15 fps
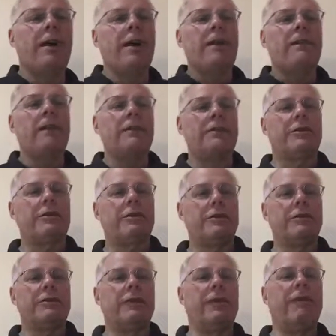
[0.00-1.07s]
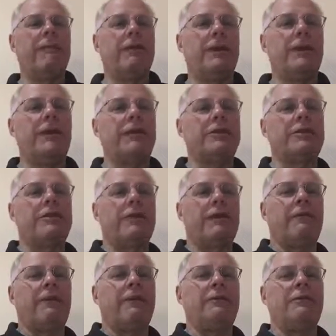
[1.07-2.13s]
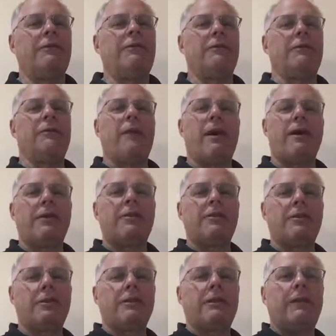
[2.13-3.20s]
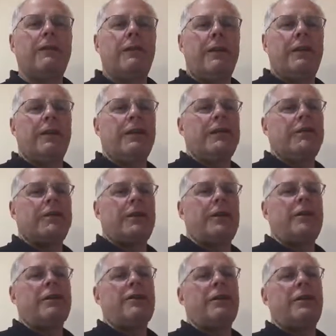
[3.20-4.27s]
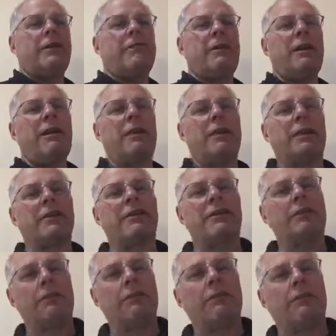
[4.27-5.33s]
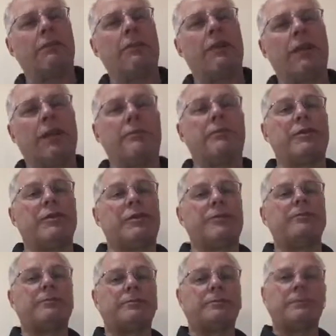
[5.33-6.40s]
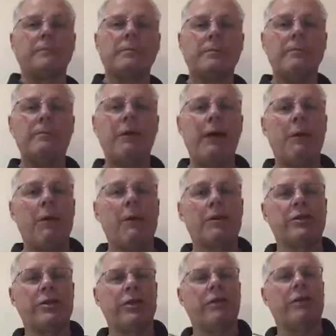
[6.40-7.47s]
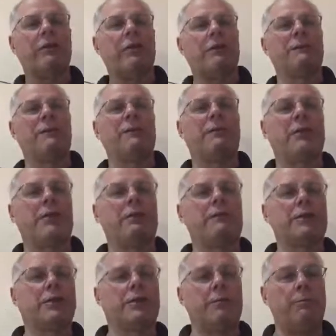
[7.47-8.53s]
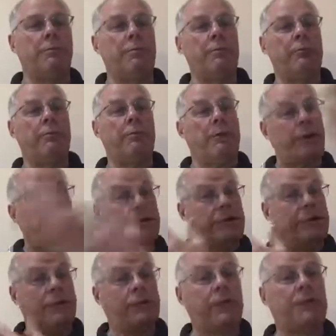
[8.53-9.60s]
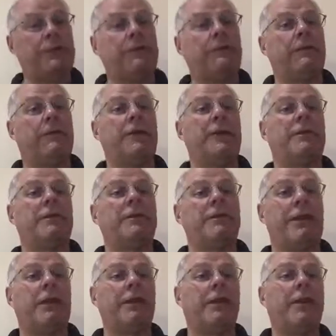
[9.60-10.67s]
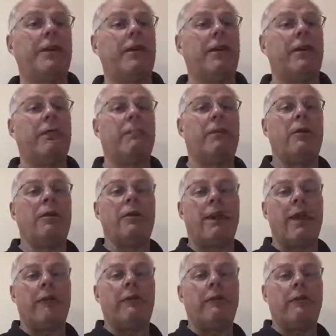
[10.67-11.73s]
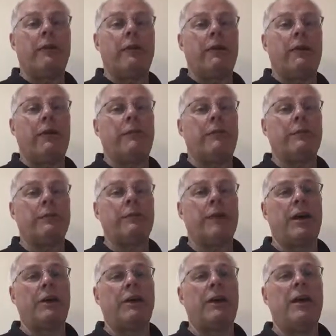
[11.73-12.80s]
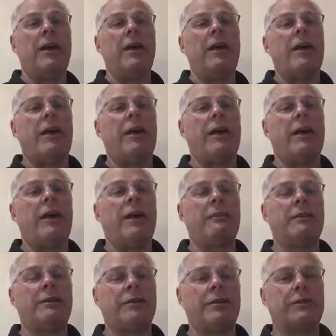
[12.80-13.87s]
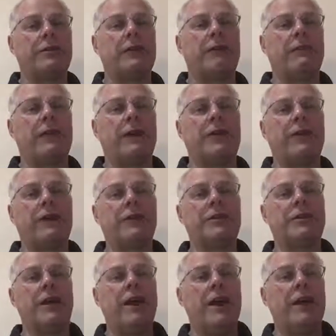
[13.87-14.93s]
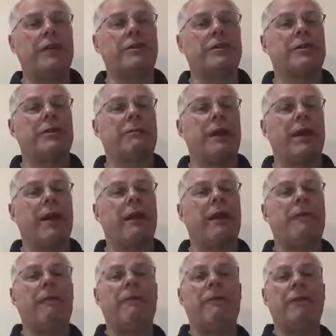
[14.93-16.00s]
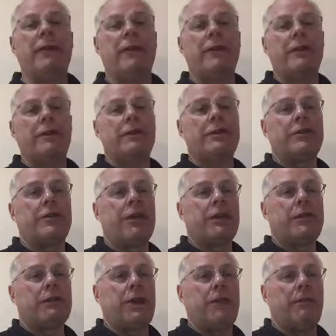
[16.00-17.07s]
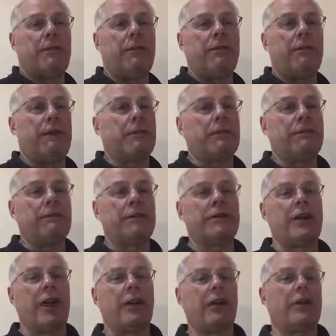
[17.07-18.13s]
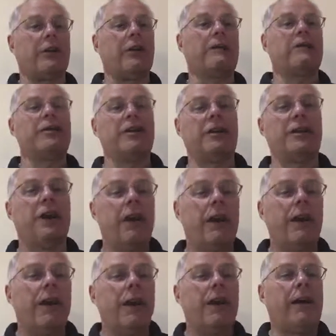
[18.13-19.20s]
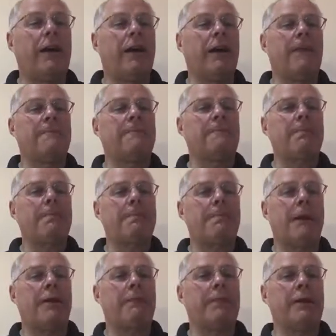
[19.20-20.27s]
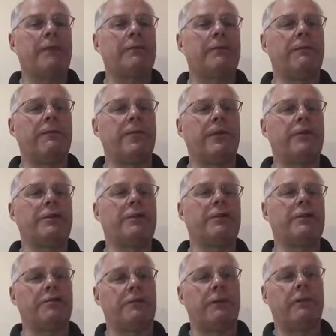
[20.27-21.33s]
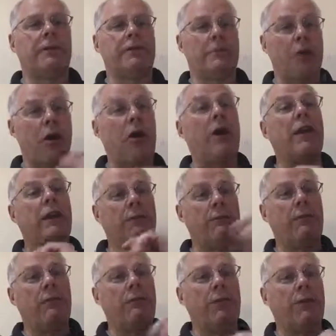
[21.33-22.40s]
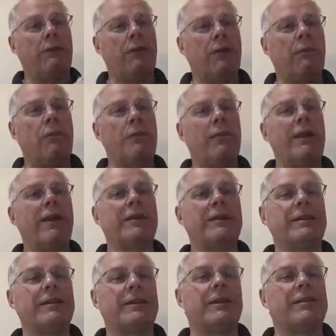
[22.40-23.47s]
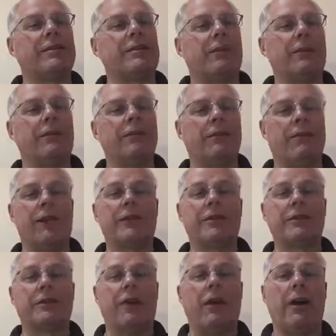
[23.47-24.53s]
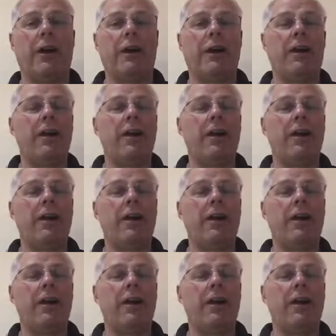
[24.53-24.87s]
The Transit of Venus. Now, for those of you not aware, the Transit of Venus, it's a little bit like a solar eclipse, but where a solar eclipse involves the moon passing in front of the sun and blocking out all the light from the sun. And the Transit of Venus, it's just the planet of Venus travelling in front of the sun. And obviously, because Venus is tiny, when what we can see is a tiny dot in the sky.